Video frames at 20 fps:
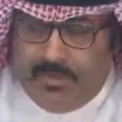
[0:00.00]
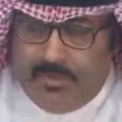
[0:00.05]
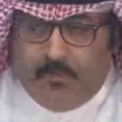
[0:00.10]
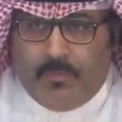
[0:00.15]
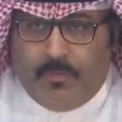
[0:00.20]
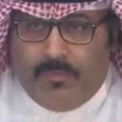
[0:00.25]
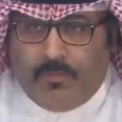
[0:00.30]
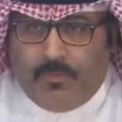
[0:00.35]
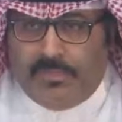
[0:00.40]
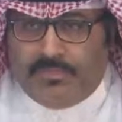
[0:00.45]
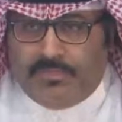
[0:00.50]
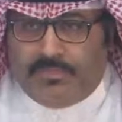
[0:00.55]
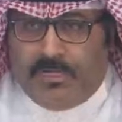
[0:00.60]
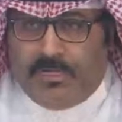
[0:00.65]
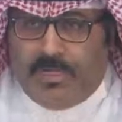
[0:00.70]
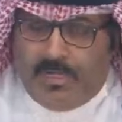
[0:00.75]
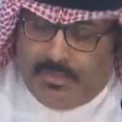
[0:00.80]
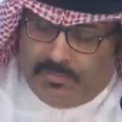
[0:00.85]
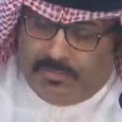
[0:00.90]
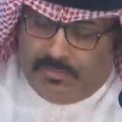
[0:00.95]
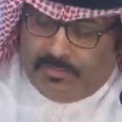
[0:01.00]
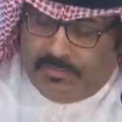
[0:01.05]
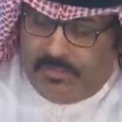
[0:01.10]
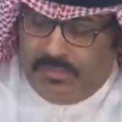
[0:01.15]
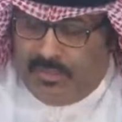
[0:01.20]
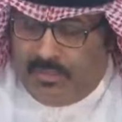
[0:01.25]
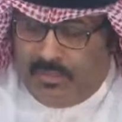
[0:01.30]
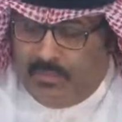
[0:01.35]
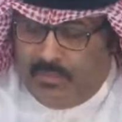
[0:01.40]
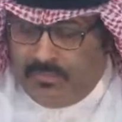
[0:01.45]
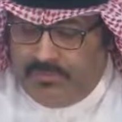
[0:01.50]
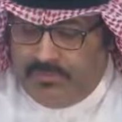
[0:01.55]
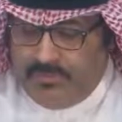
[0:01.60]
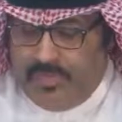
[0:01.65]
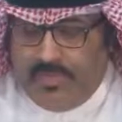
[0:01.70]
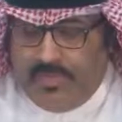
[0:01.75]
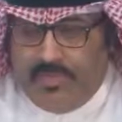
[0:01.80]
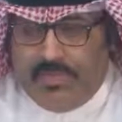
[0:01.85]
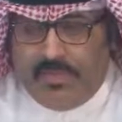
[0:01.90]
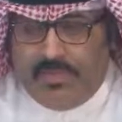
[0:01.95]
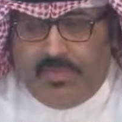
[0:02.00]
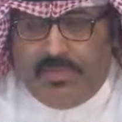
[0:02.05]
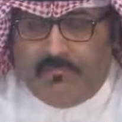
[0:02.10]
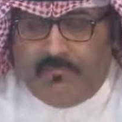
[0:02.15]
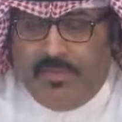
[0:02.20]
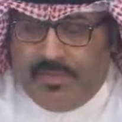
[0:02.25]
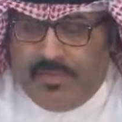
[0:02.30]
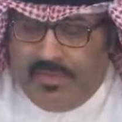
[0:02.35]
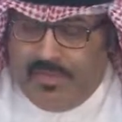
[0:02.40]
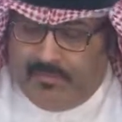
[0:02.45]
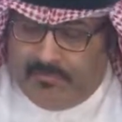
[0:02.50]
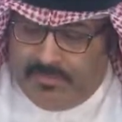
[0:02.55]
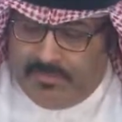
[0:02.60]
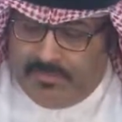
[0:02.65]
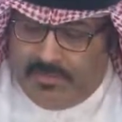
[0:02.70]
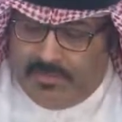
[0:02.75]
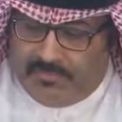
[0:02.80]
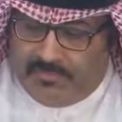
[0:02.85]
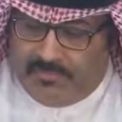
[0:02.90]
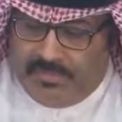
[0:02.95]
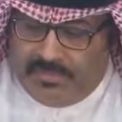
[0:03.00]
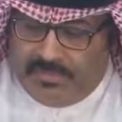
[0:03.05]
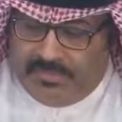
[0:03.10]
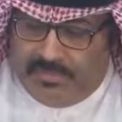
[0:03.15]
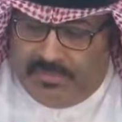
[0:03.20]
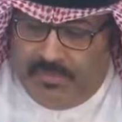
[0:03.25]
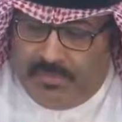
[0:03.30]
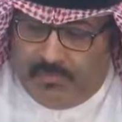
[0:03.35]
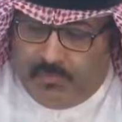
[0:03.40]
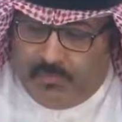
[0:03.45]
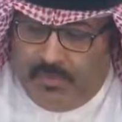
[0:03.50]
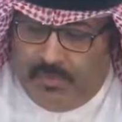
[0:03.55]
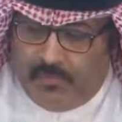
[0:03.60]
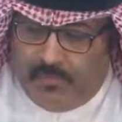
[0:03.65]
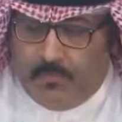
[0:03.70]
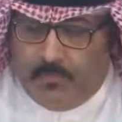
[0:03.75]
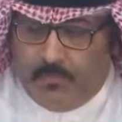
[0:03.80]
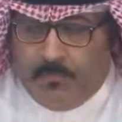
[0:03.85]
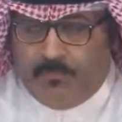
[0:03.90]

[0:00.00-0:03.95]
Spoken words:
The first pillar is related to the